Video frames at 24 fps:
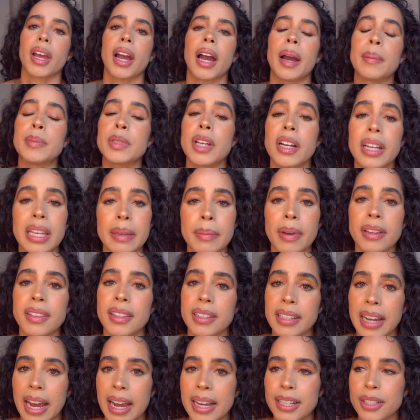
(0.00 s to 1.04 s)
I'm talking about
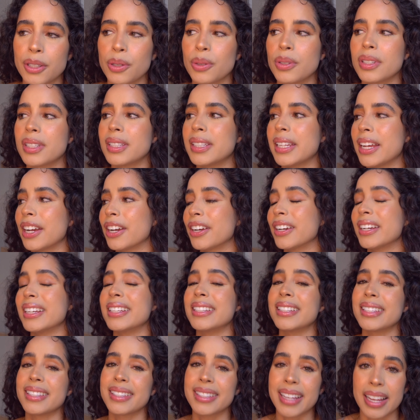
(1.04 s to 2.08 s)
the guys who stare
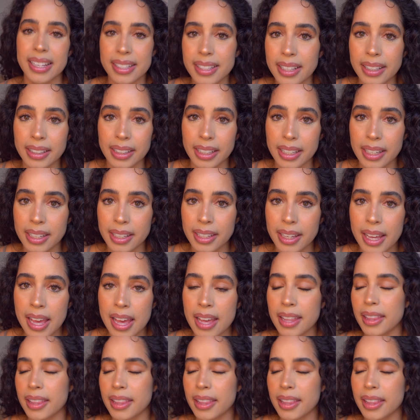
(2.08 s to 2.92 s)
incessantly,